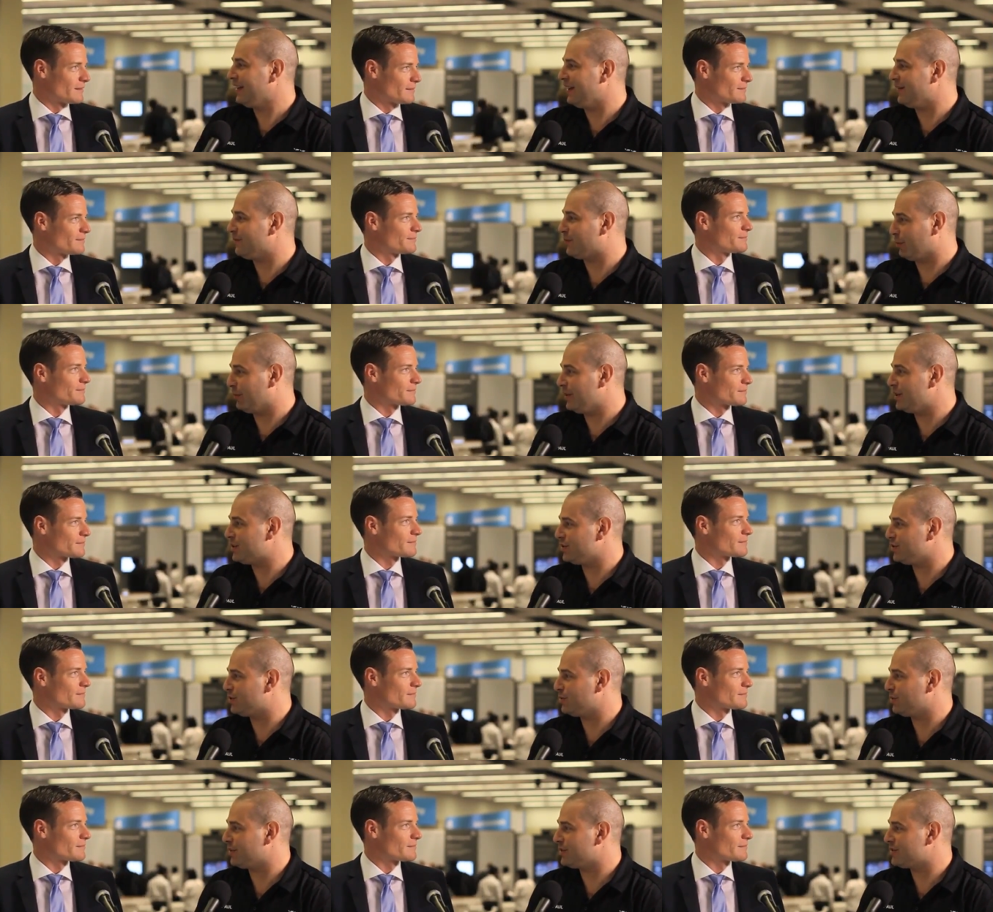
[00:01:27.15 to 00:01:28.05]

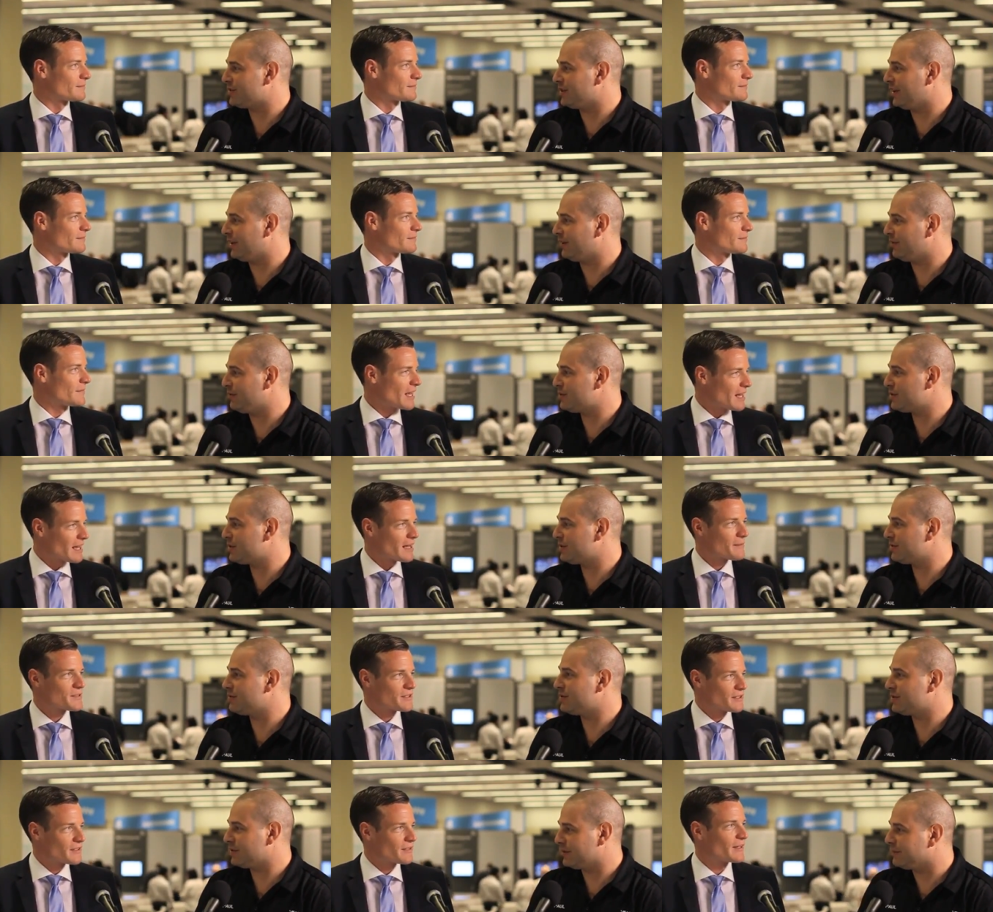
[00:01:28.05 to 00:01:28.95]
Speaker 1: information to ourselves. Yeah,
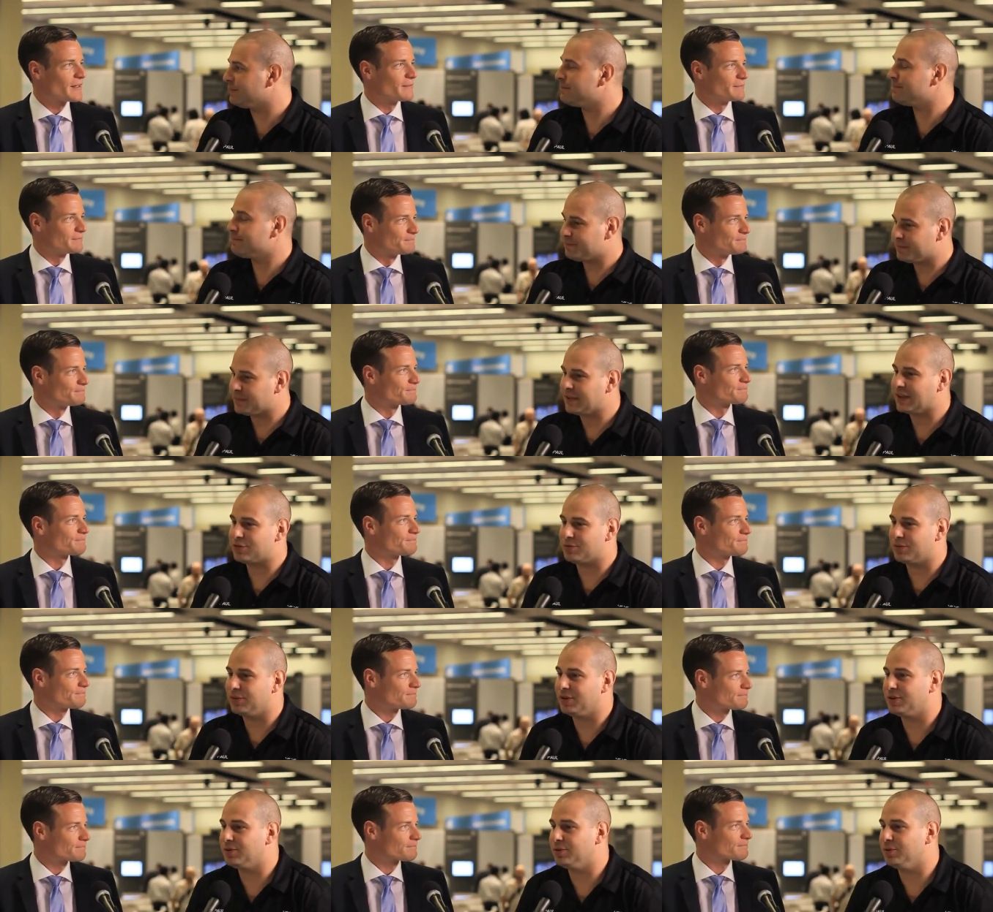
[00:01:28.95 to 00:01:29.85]
absolutely.
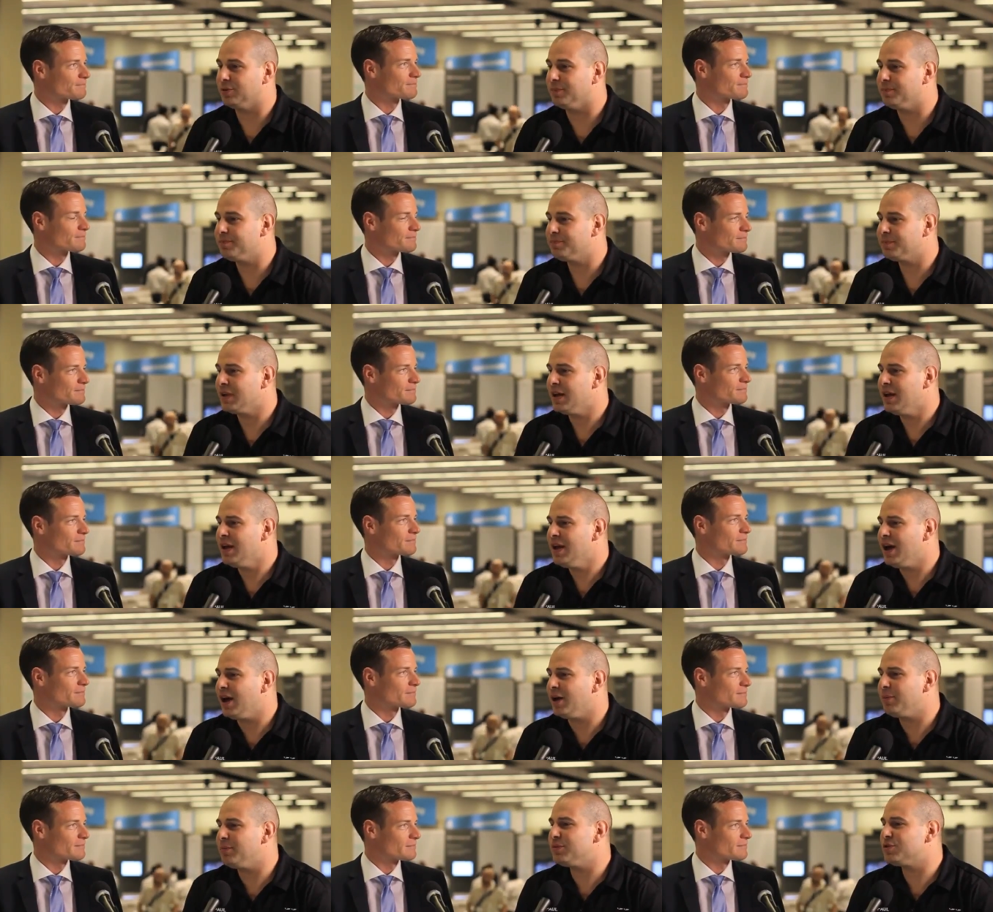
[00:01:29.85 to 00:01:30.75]
That's really cool.
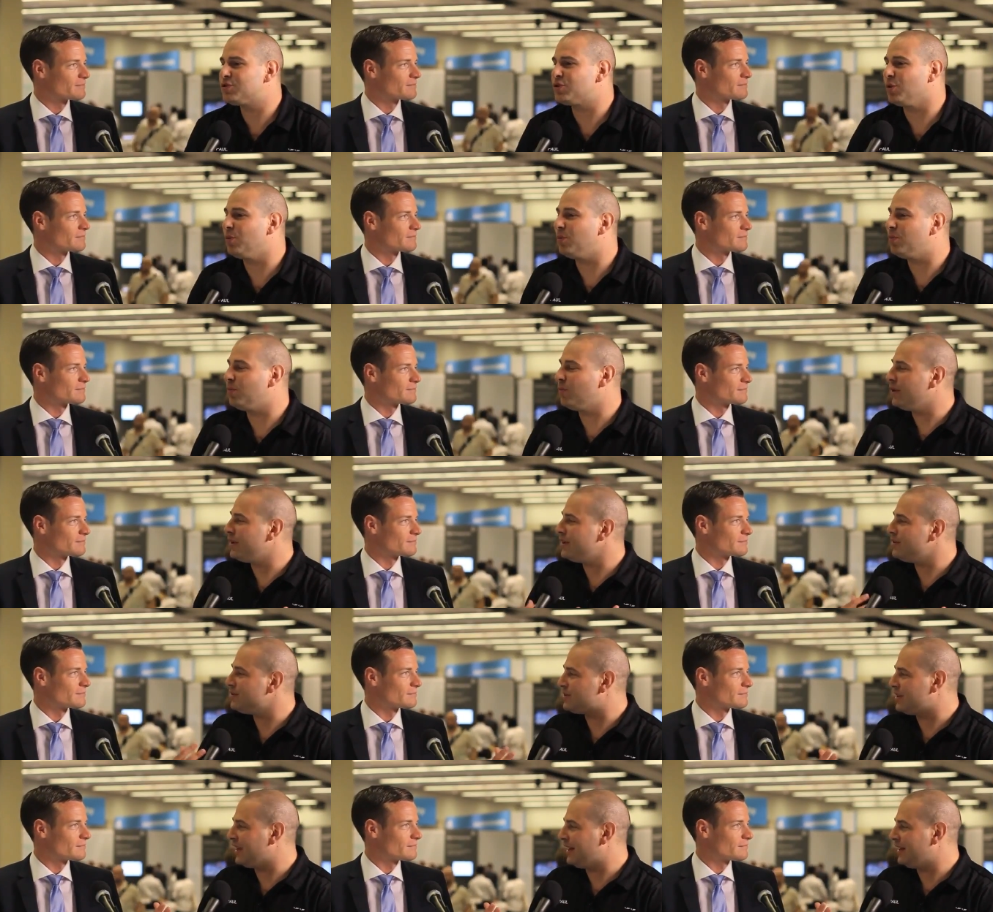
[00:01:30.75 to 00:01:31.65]
Um, so, what
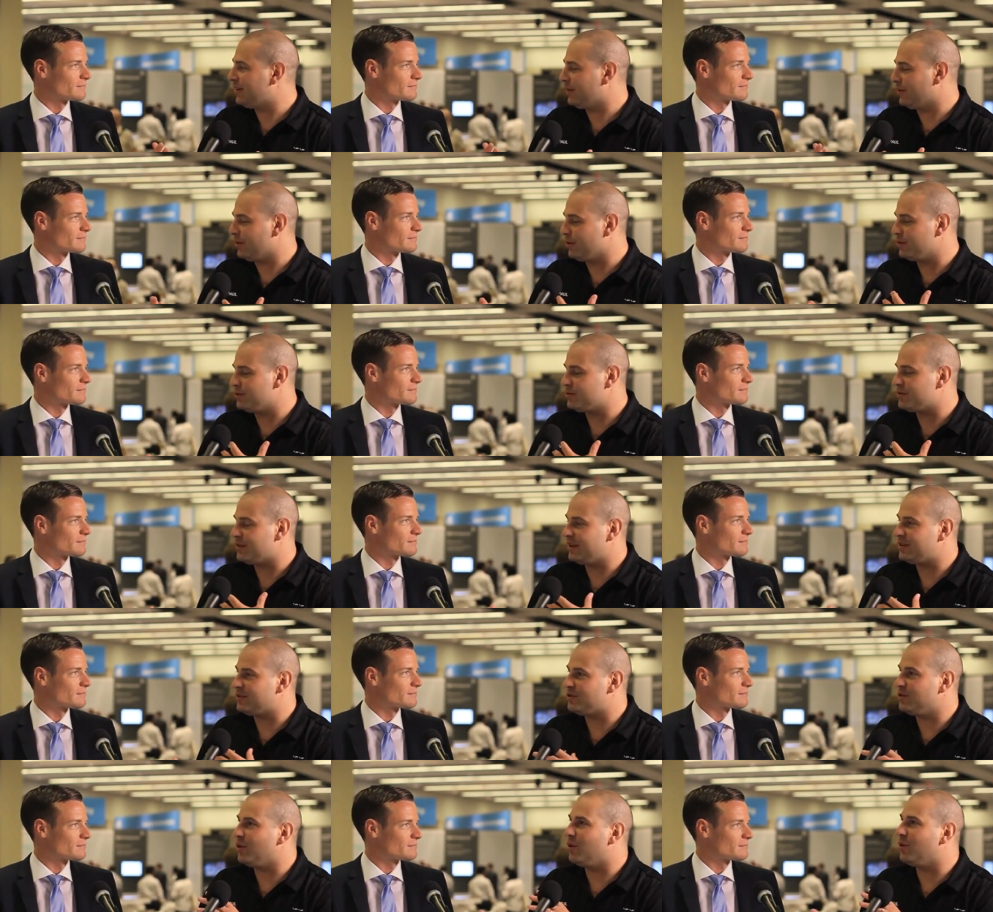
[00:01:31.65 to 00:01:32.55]
do you say to those
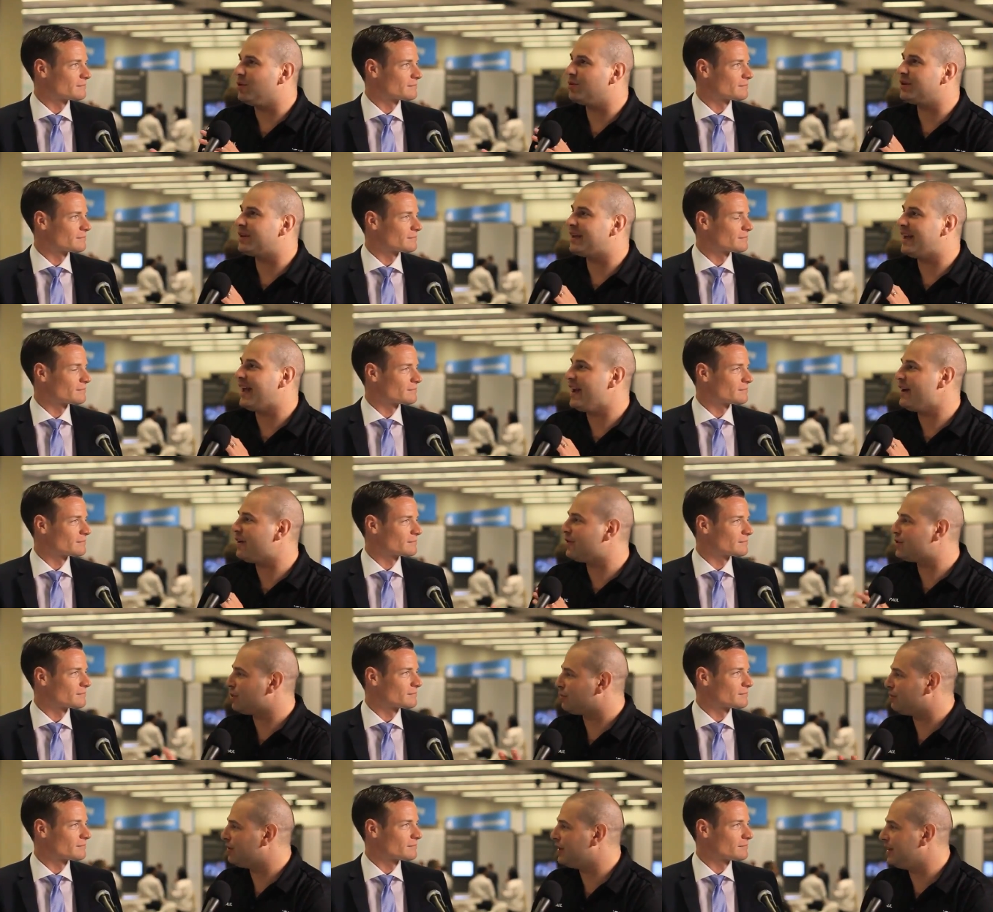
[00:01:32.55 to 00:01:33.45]
that don't
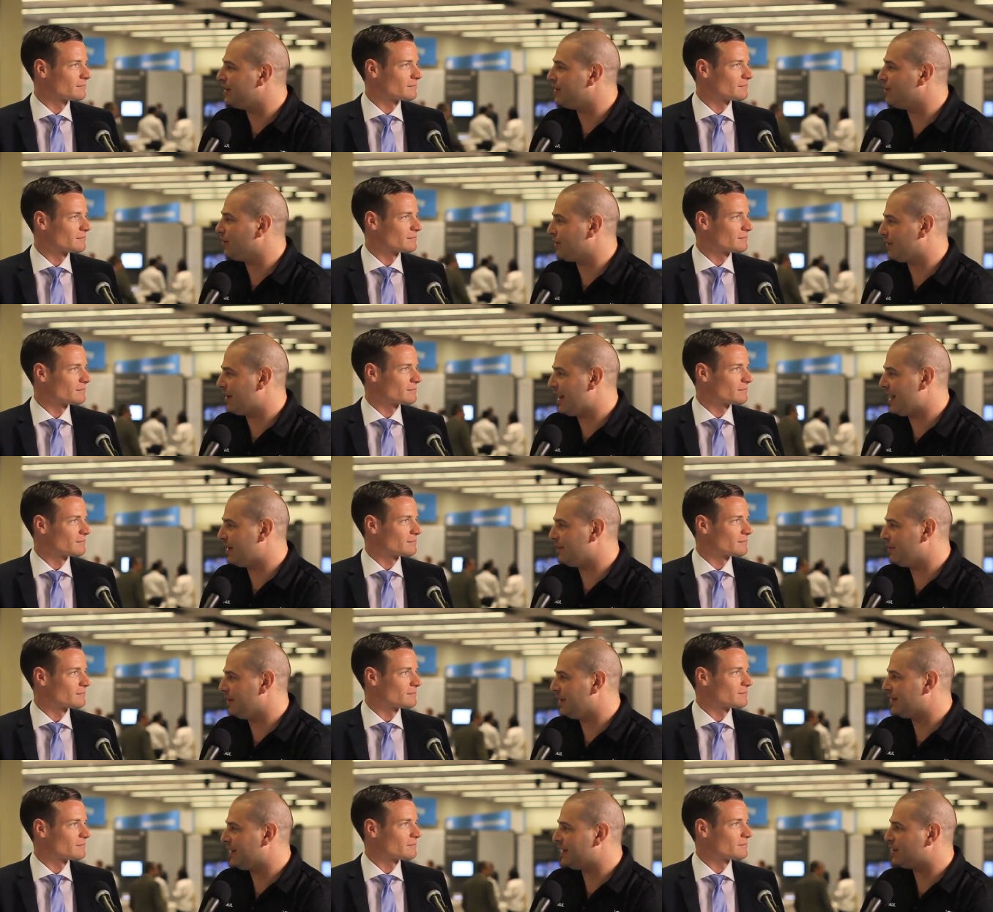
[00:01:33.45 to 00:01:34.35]
care to really know their
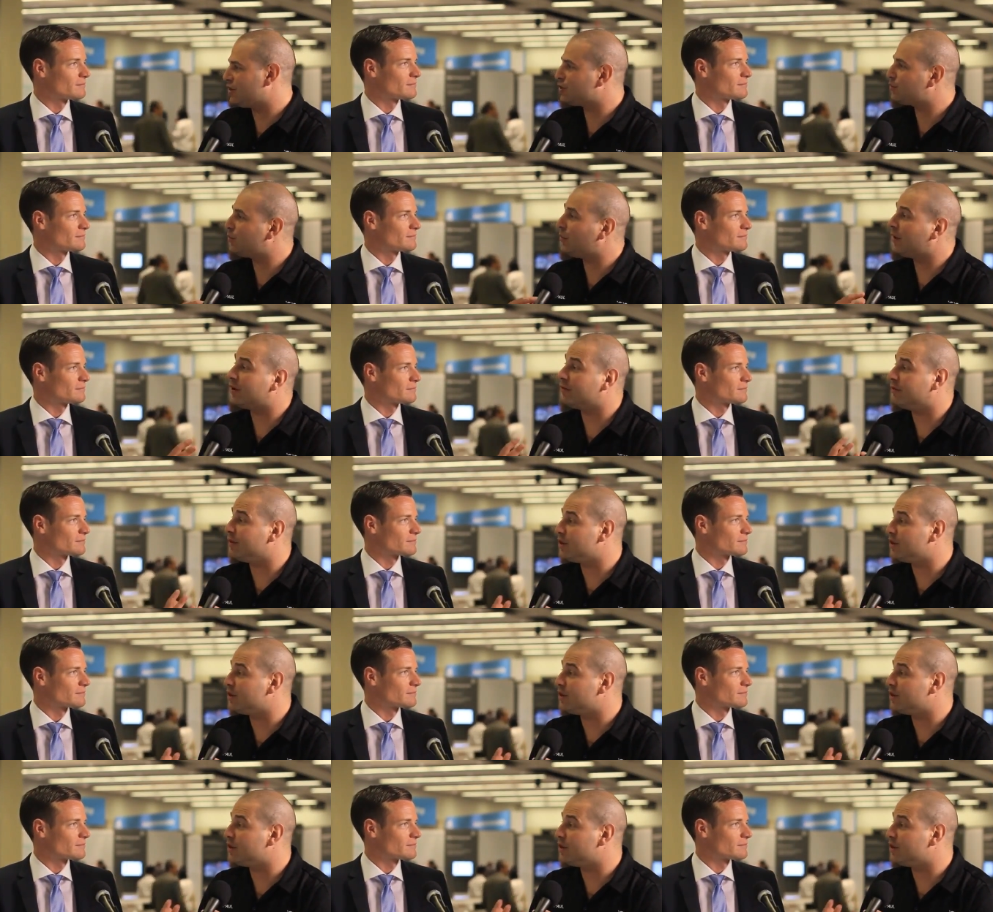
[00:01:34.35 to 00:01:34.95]
enemy, that just want to